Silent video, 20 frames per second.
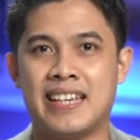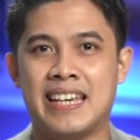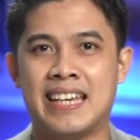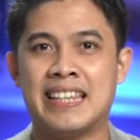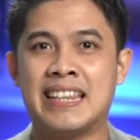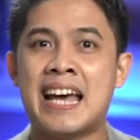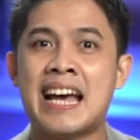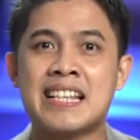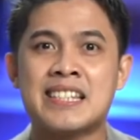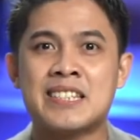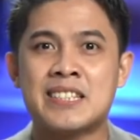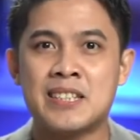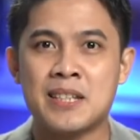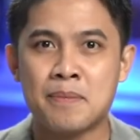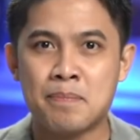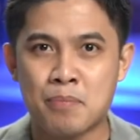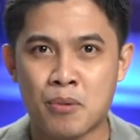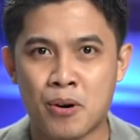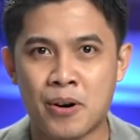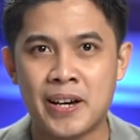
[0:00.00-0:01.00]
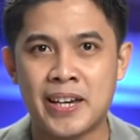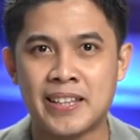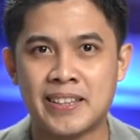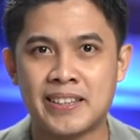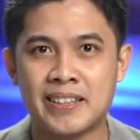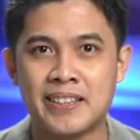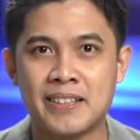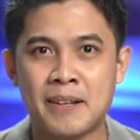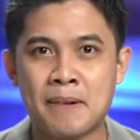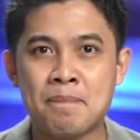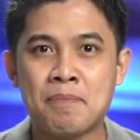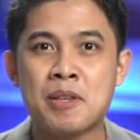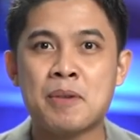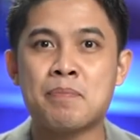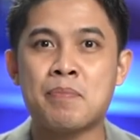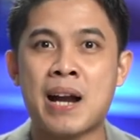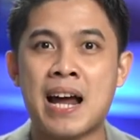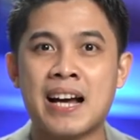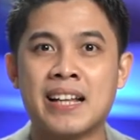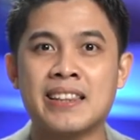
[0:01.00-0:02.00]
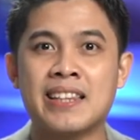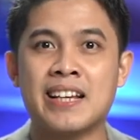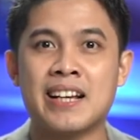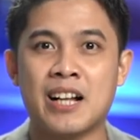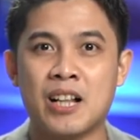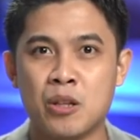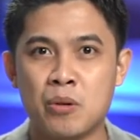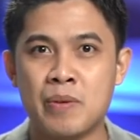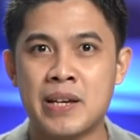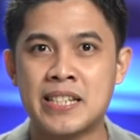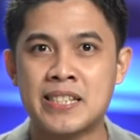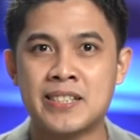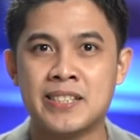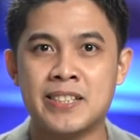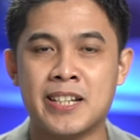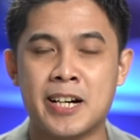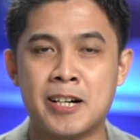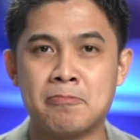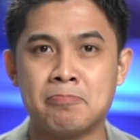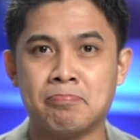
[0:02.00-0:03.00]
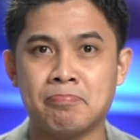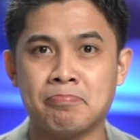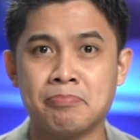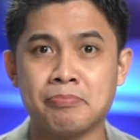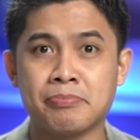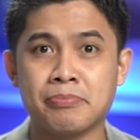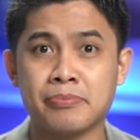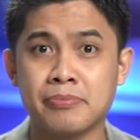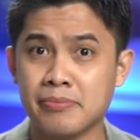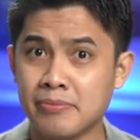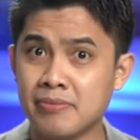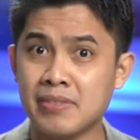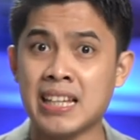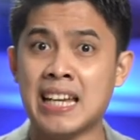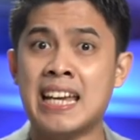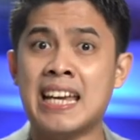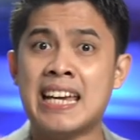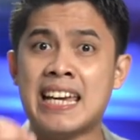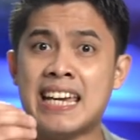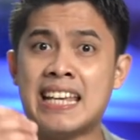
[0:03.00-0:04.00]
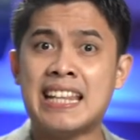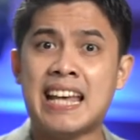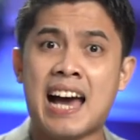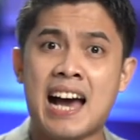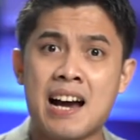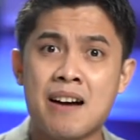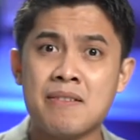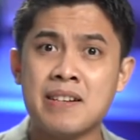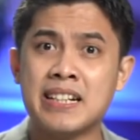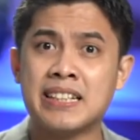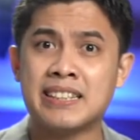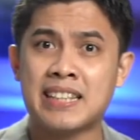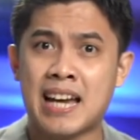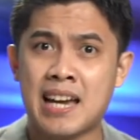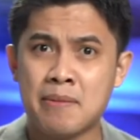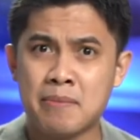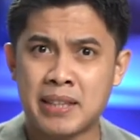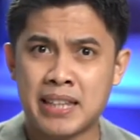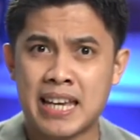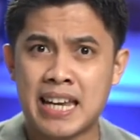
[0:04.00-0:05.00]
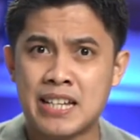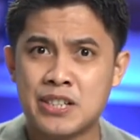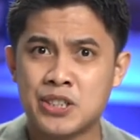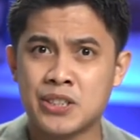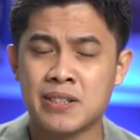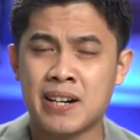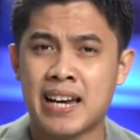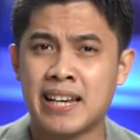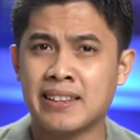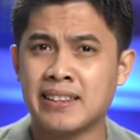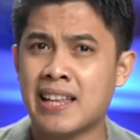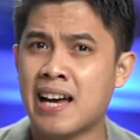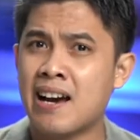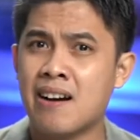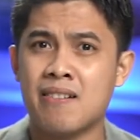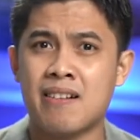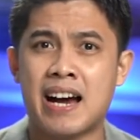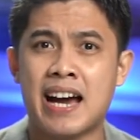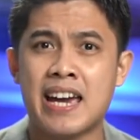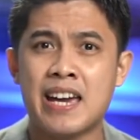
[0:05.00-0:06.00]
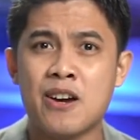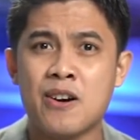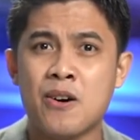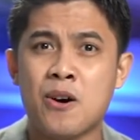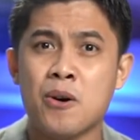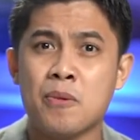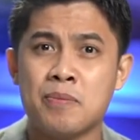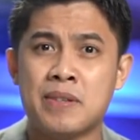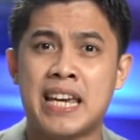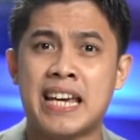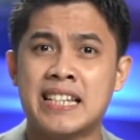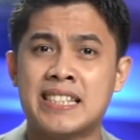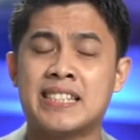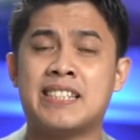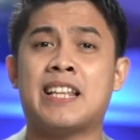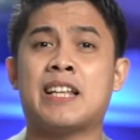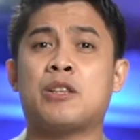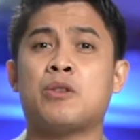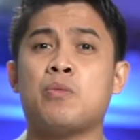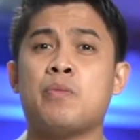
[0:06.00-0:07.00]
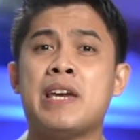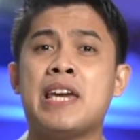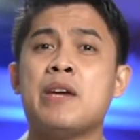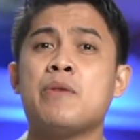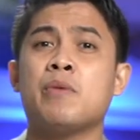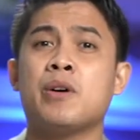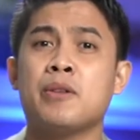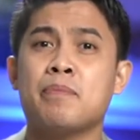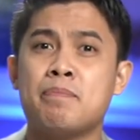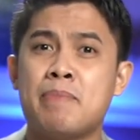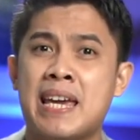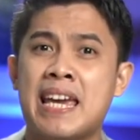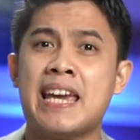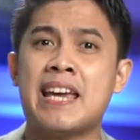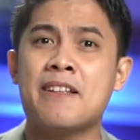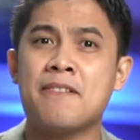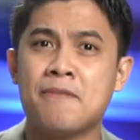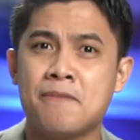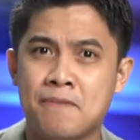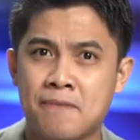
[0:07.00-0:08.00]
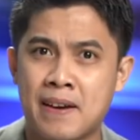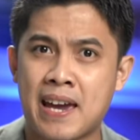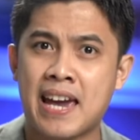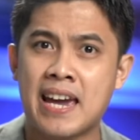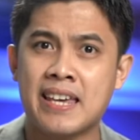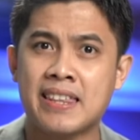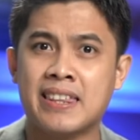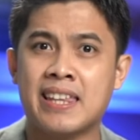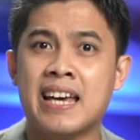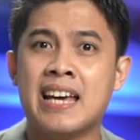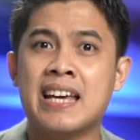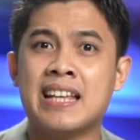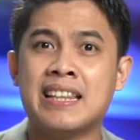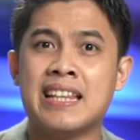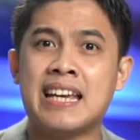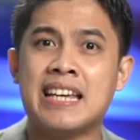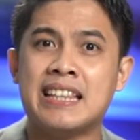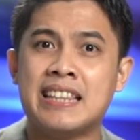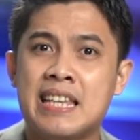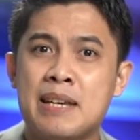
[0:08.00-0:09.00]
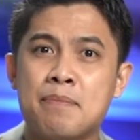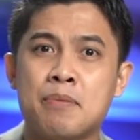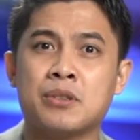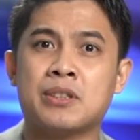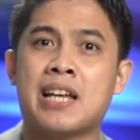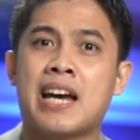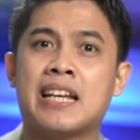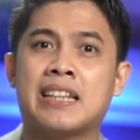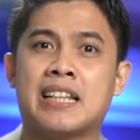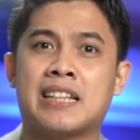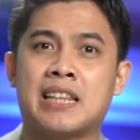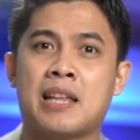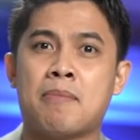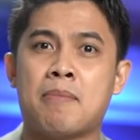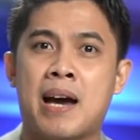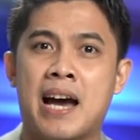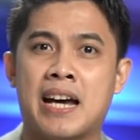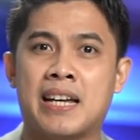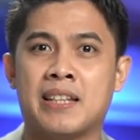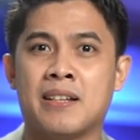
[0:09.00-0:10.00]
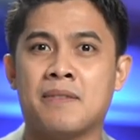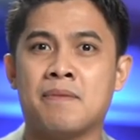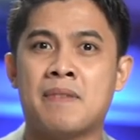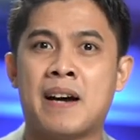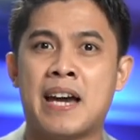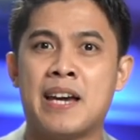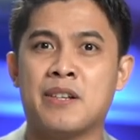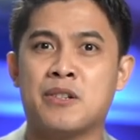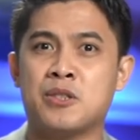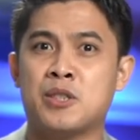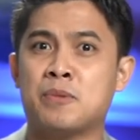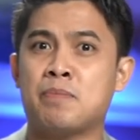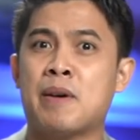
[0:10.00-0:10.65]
And that's the point. Practical wisdom. In our time and age right now, I hope, yes, that we will be in faith na hindi po tayo tatamaan ng virus.